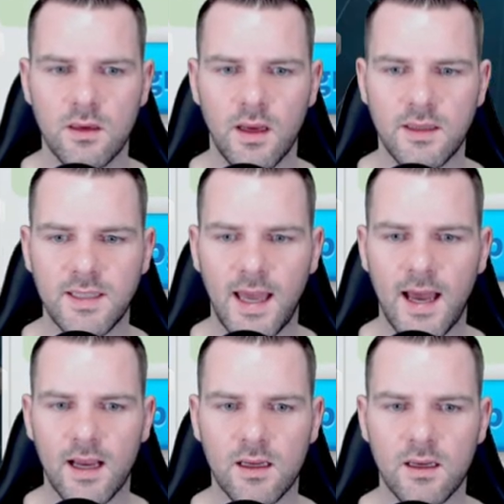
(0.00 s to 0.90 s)

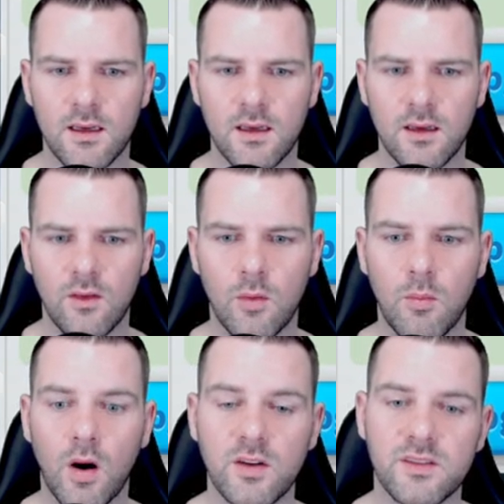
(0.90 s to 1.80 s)
attack, or
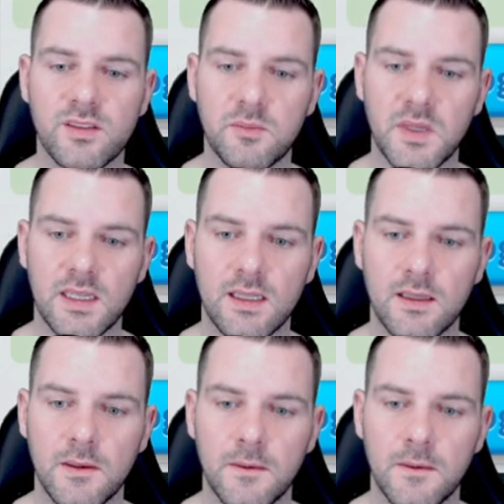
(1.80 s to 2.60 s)
march speed.